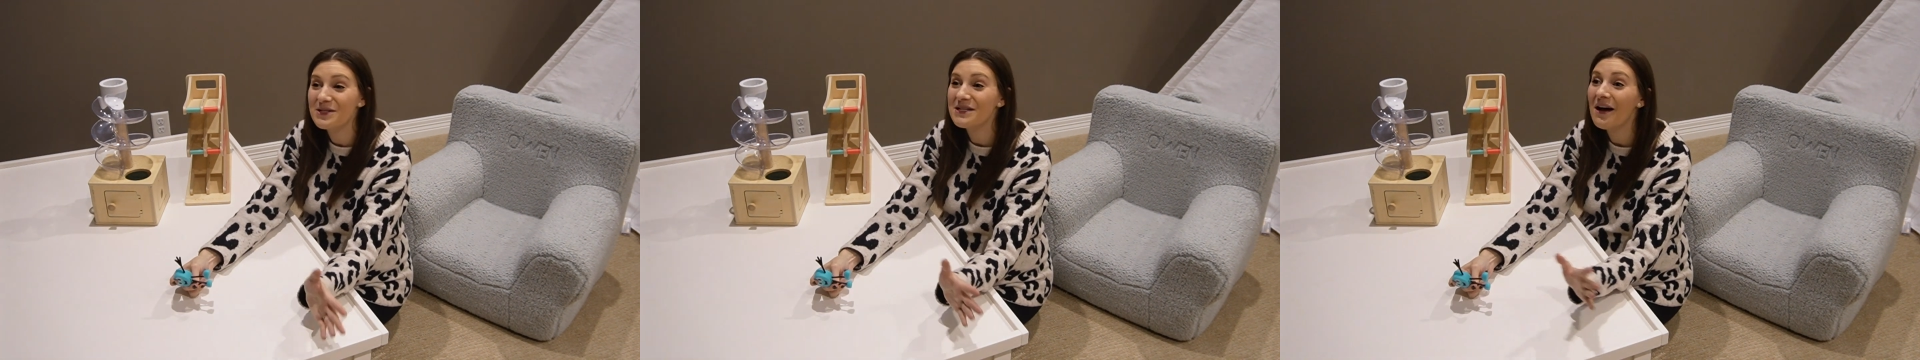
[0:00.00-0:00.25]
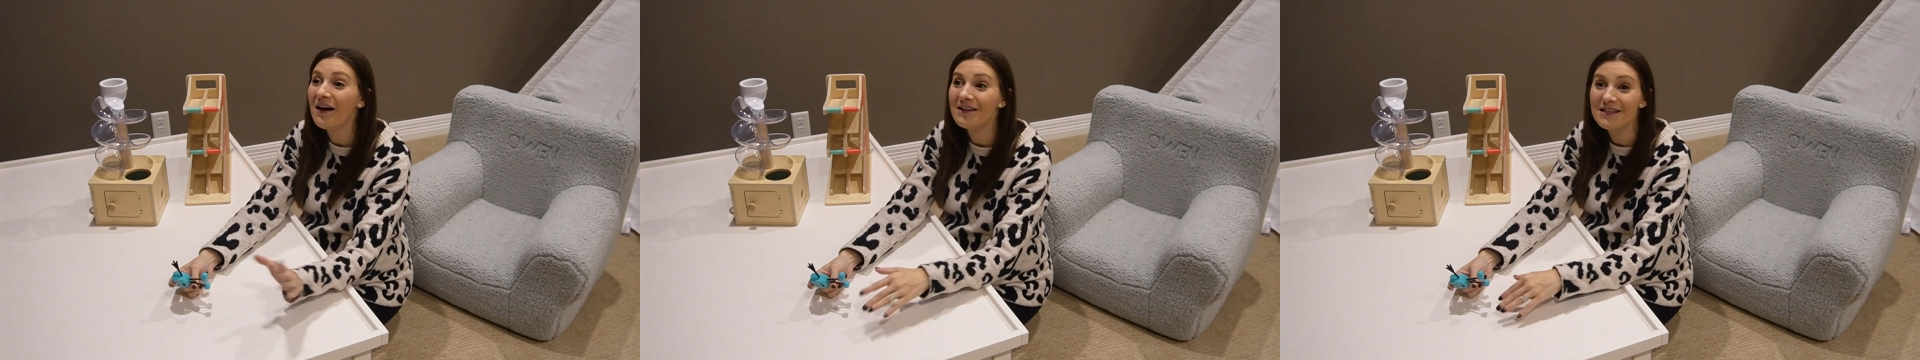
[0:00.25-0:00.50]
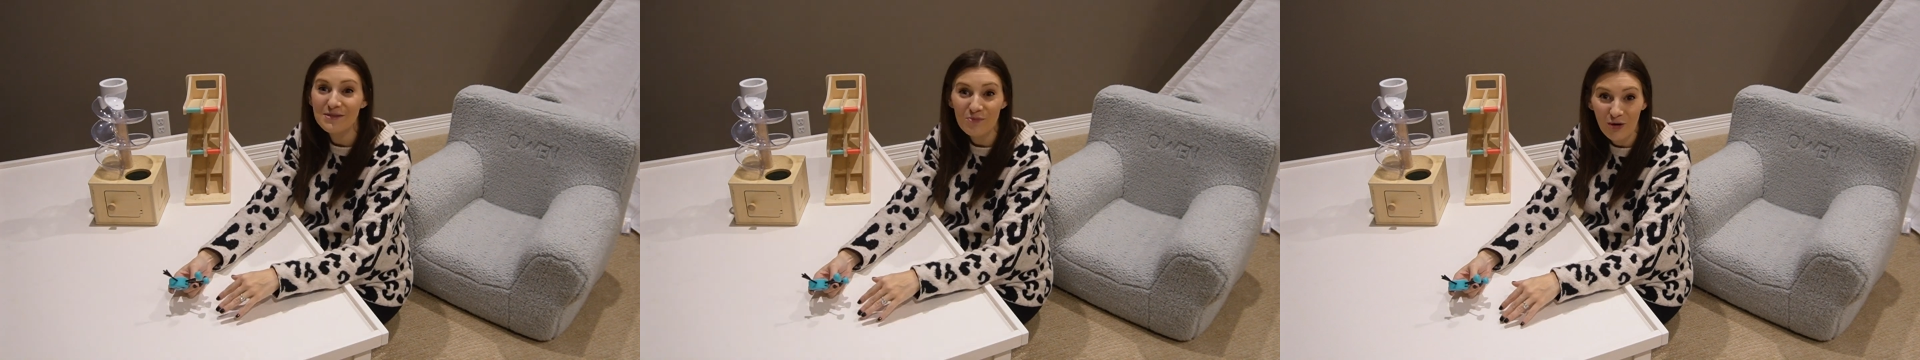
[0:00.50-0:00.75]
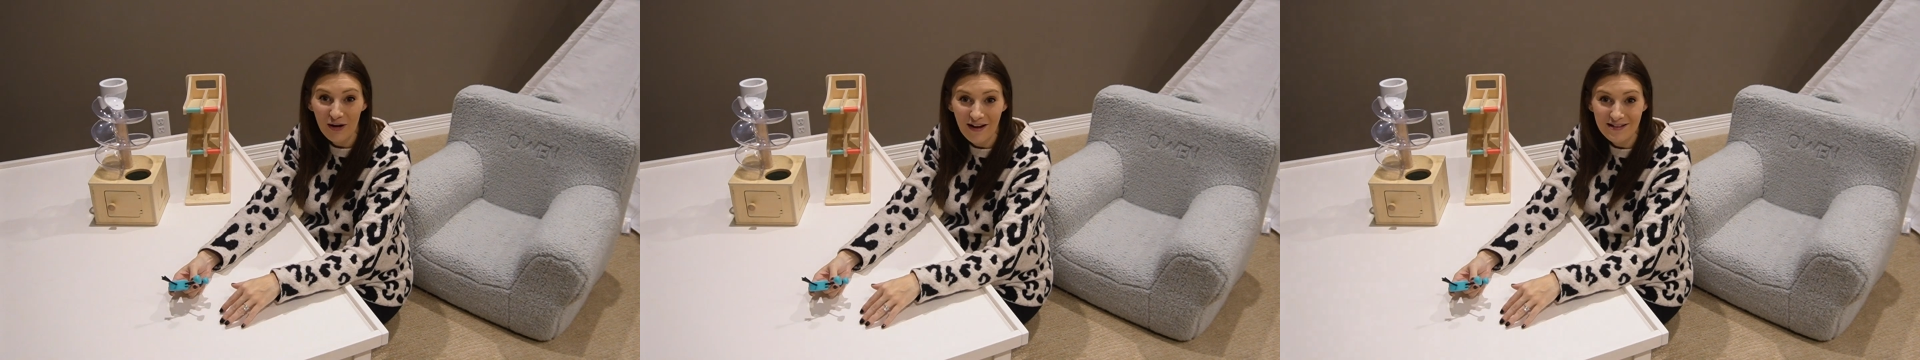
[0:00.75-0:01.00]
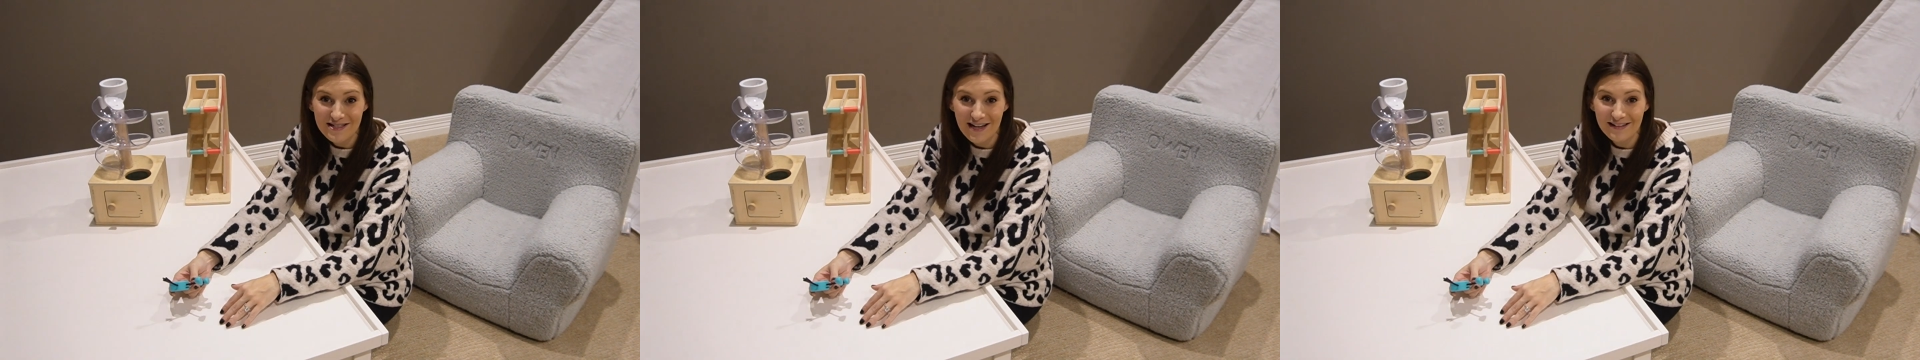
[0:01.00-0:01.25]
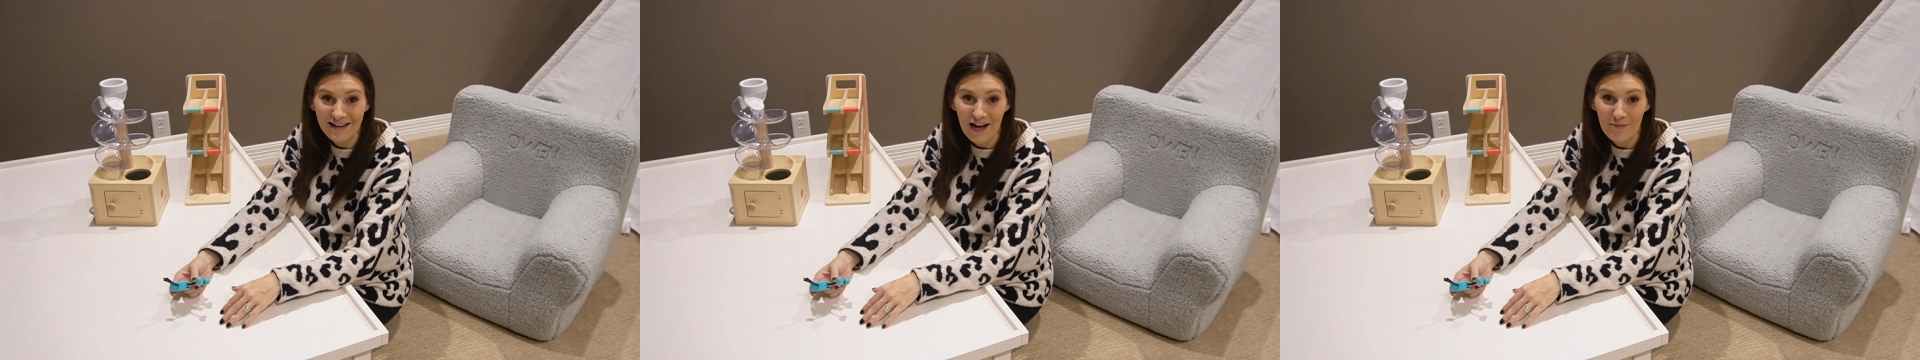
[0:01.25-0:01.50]
Tons more
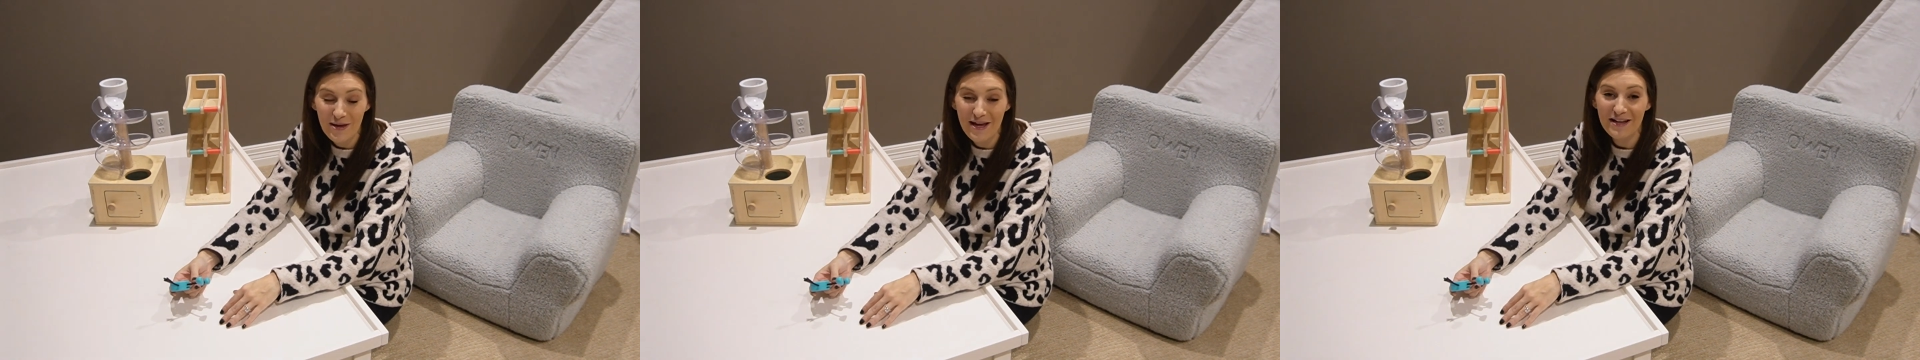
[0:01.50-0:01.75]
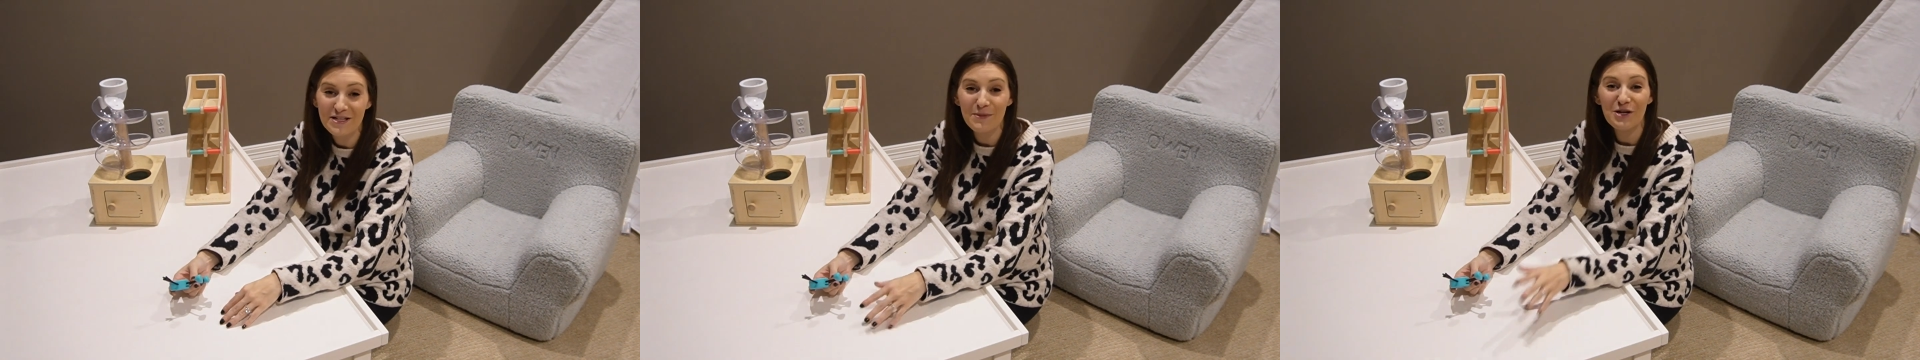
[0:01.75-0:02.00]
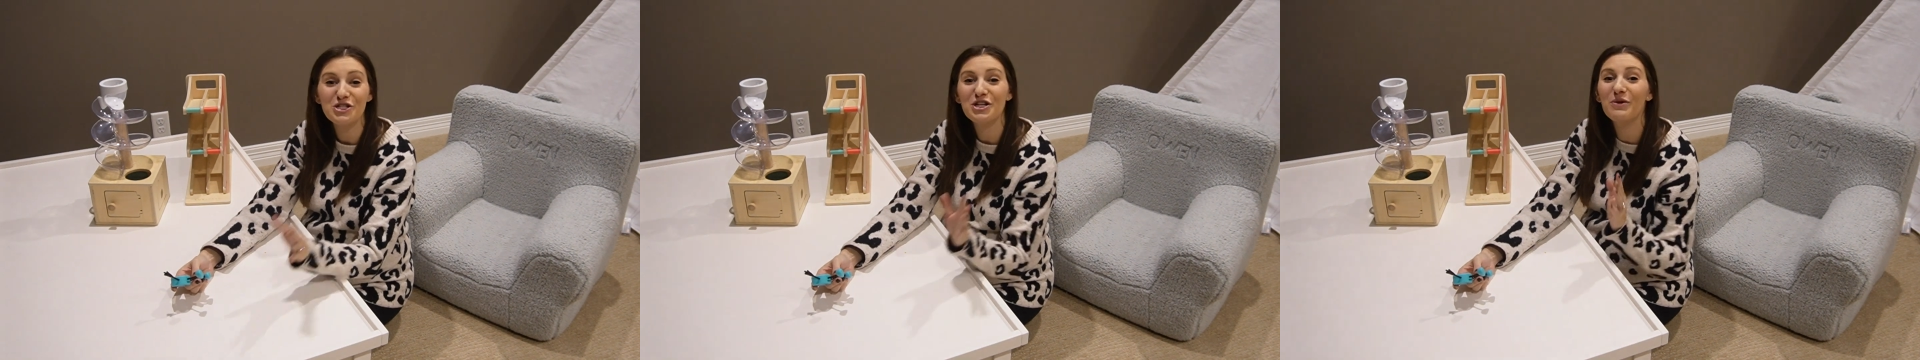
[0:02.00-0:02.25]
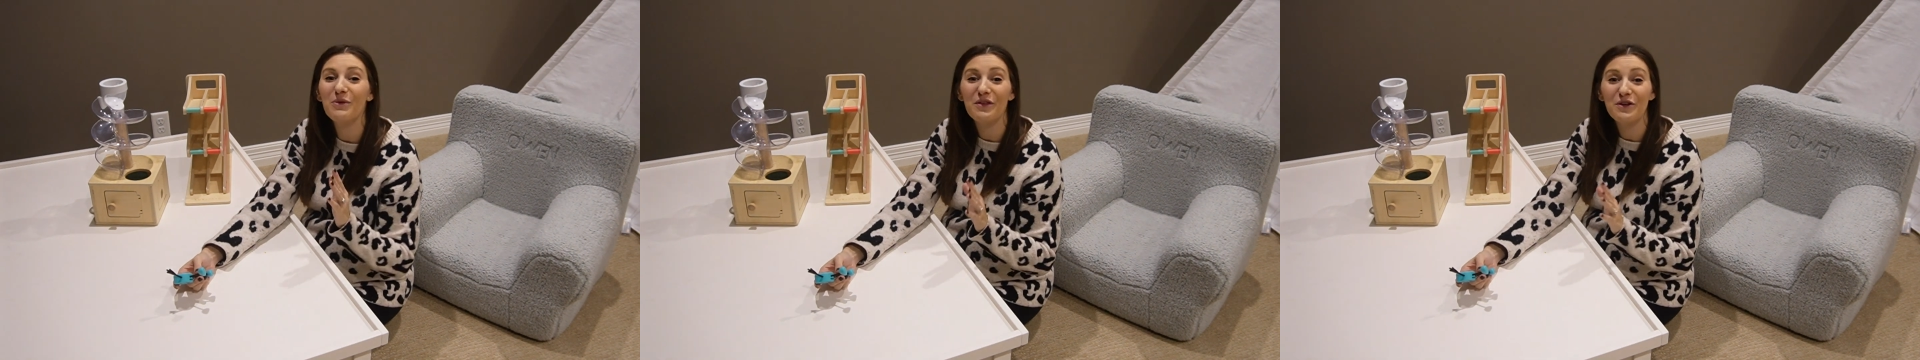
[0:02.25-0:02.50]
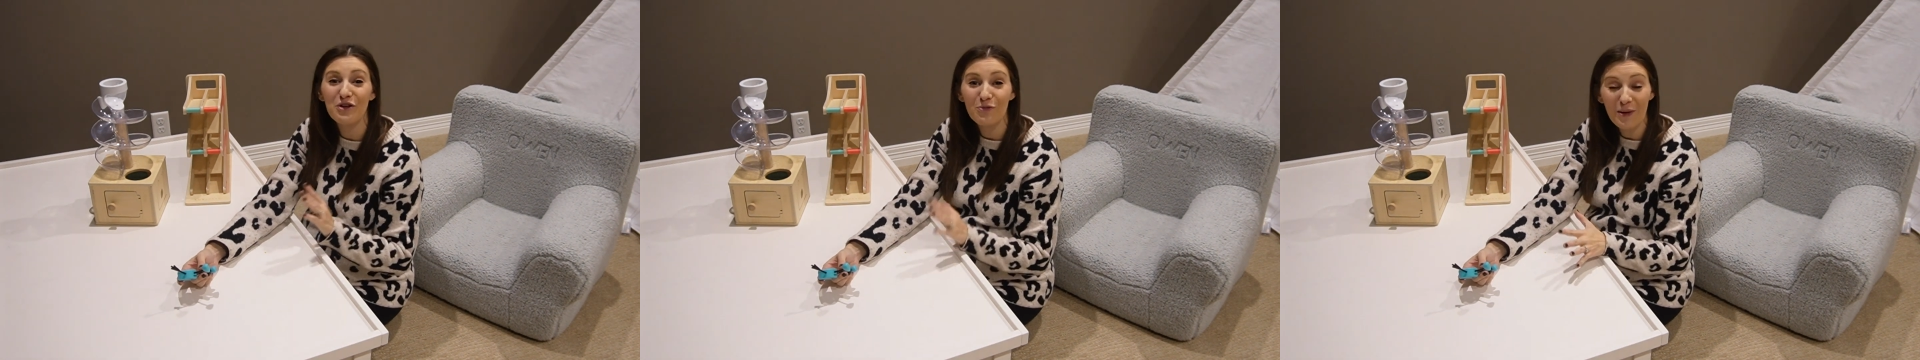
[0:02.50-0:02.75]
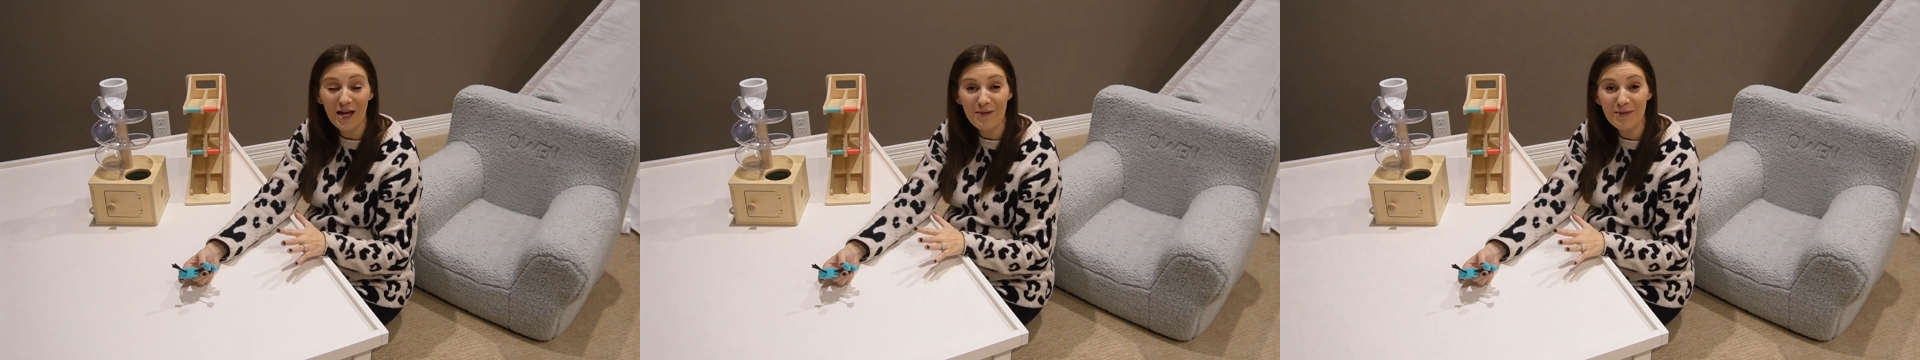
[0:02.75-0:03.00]
content coming, especially with a new
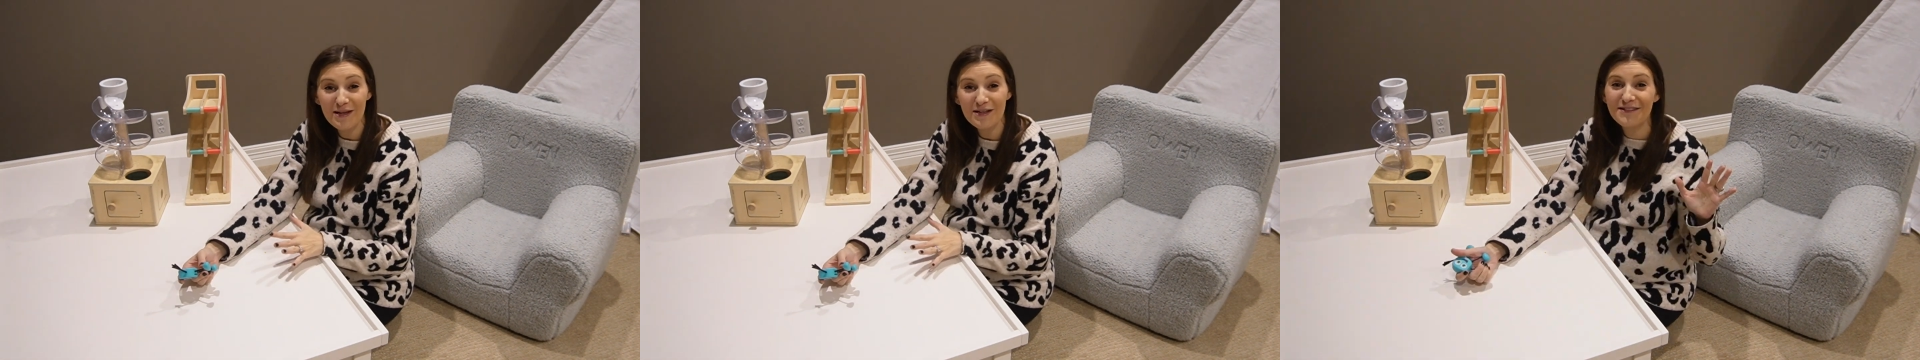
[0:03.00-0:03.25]
baby.